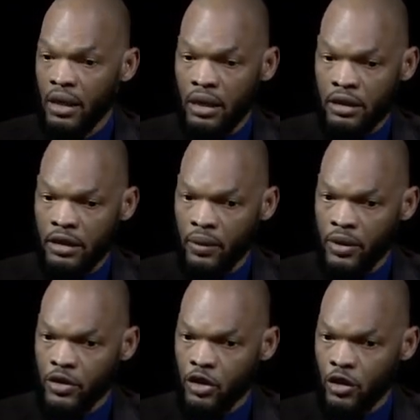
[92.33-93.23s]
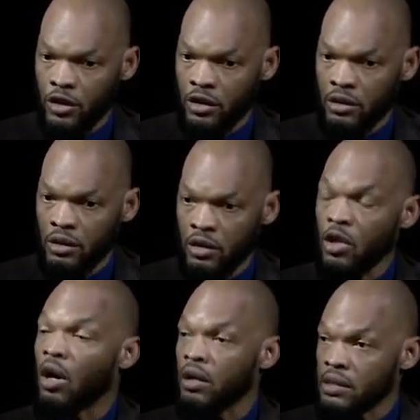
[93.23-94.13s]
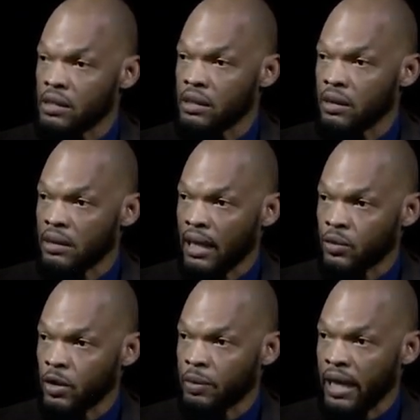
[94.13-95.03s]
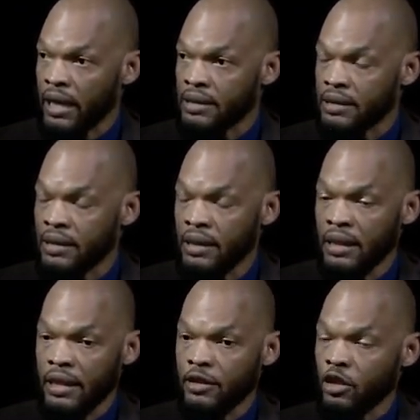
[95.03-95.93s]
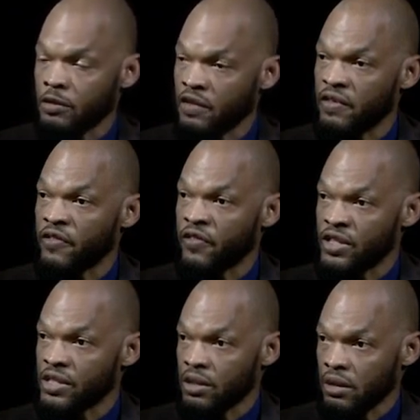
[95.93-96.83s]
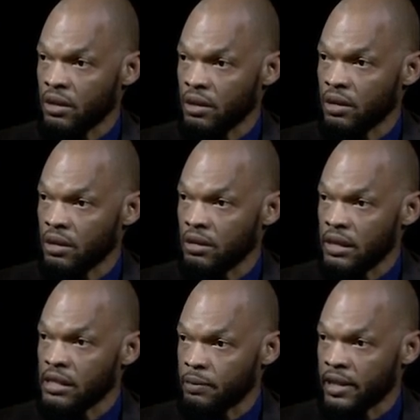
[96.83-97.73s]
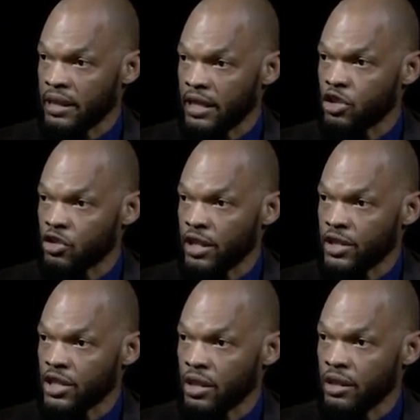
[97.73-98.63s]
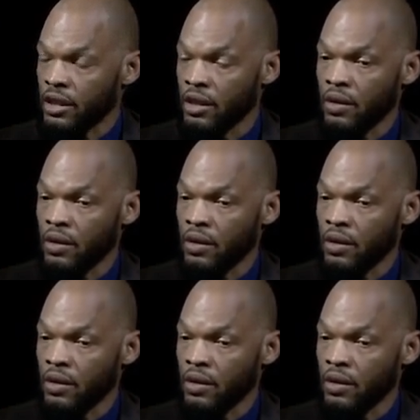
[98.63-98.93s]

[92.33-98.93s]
There were certain laws that were passed in terms of the fiscal discipline legislation,